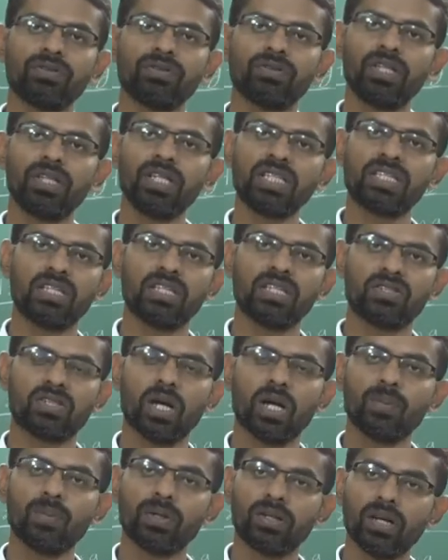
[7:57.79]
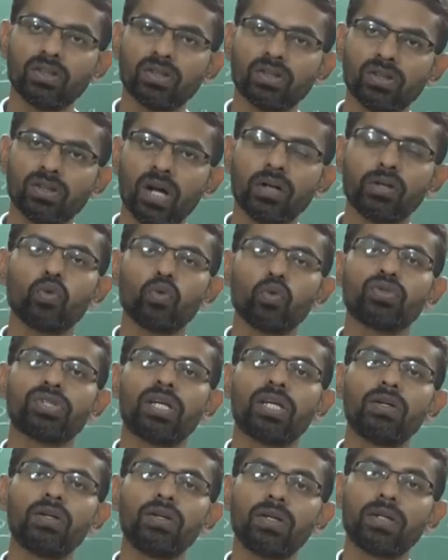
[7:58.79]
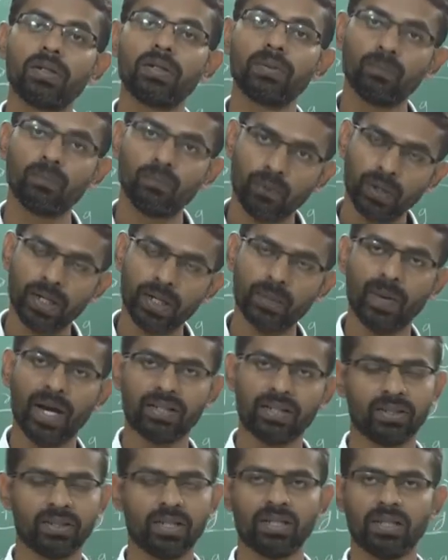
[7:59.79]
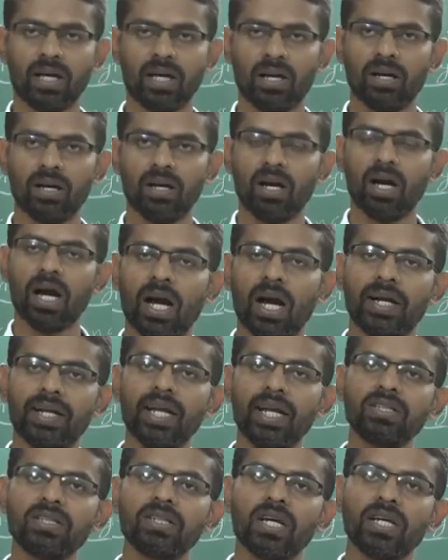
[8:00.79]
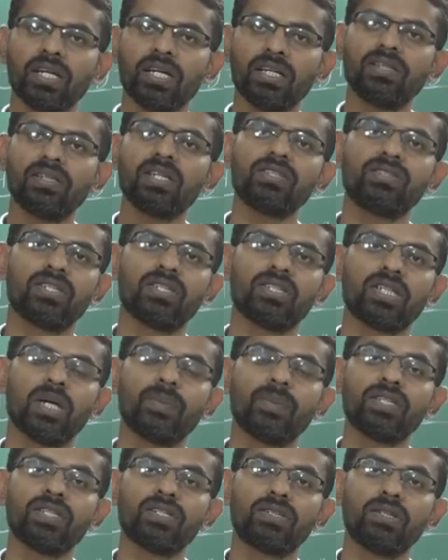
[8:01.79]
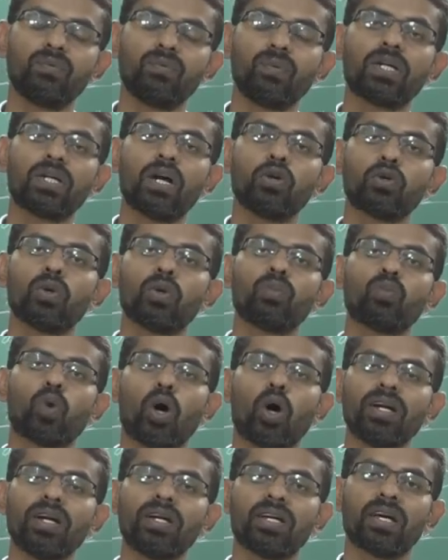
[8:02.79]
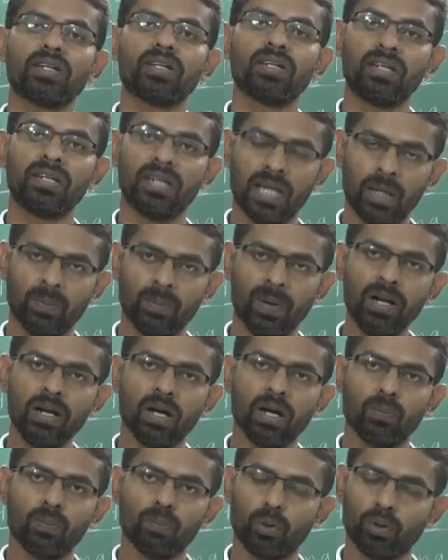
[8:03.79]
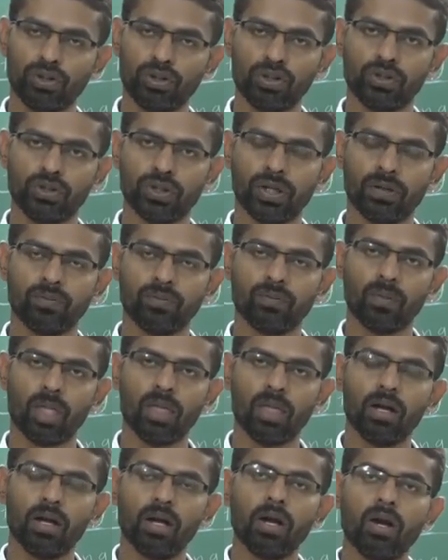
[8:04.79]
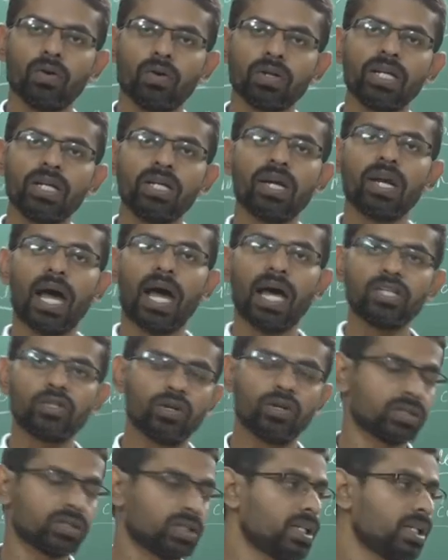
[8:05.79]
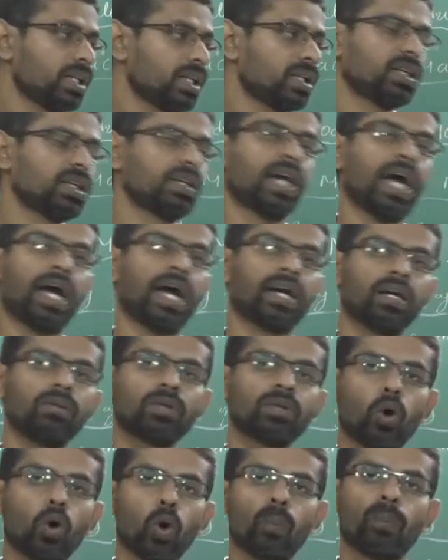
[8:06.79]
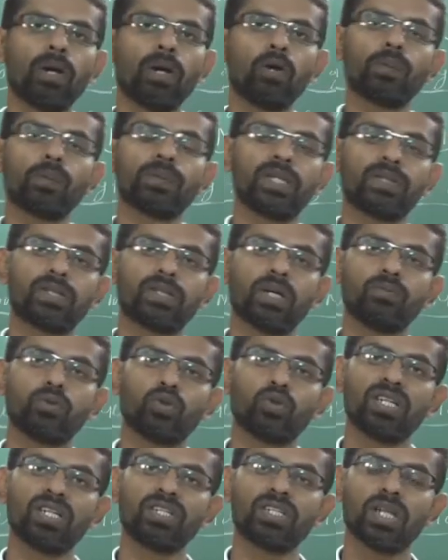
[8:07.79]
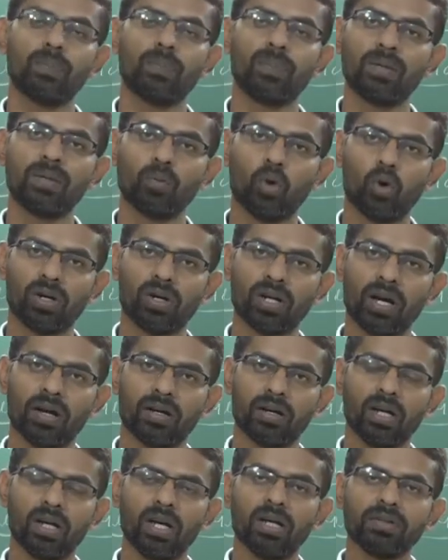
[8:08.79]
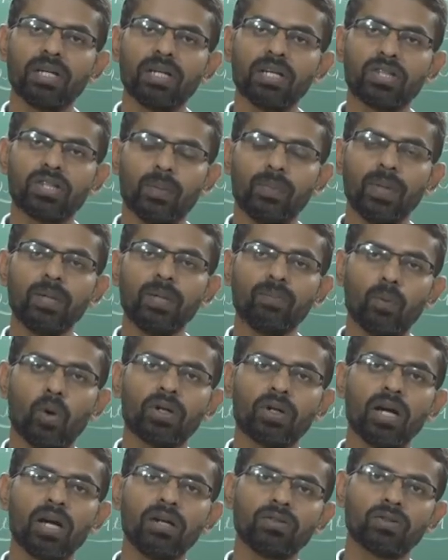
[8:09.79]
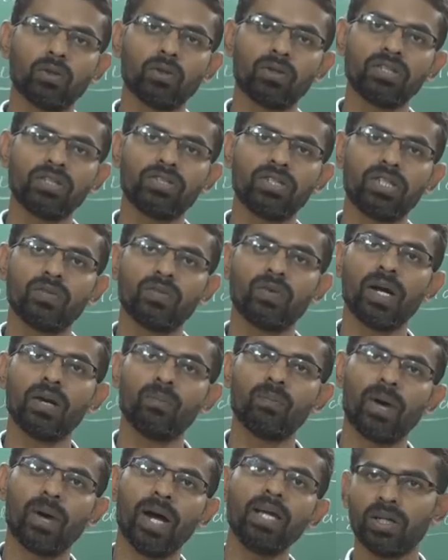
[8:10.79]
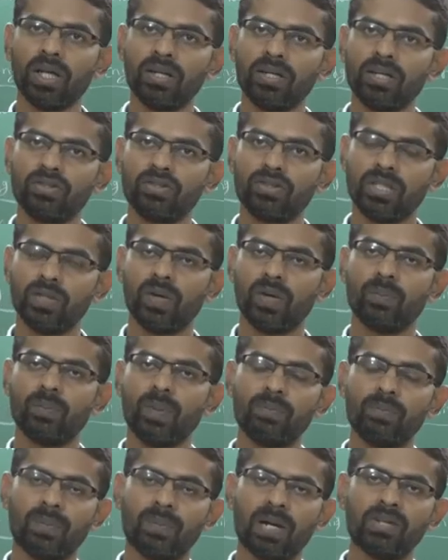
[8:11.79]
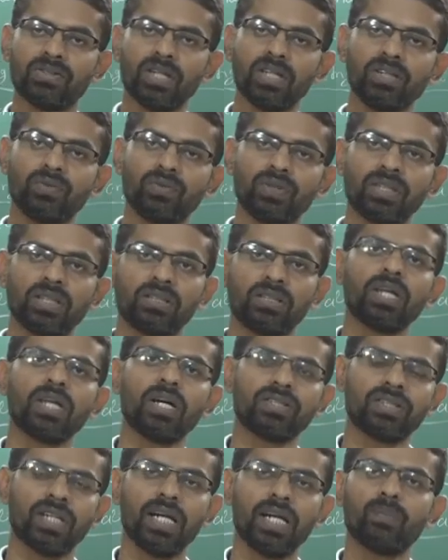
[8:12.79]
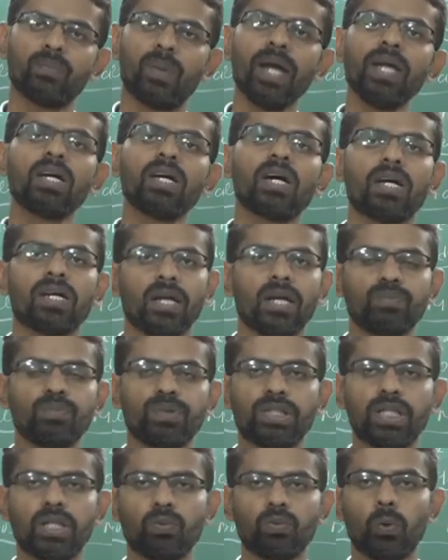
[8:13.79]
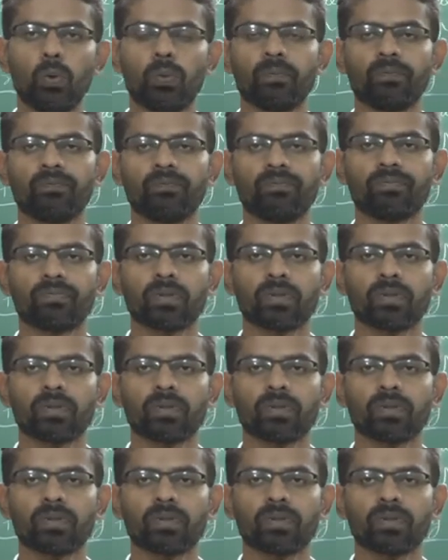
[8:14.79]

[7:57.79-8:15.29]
So this system does not use any feedback signal, and hence in this system it is difficult to monitor the table position. Okay, here as you are seeing in the diagram, the open loop system uses stepping motor. The stepping motor, so it is driven by pulses which are sent by MCU.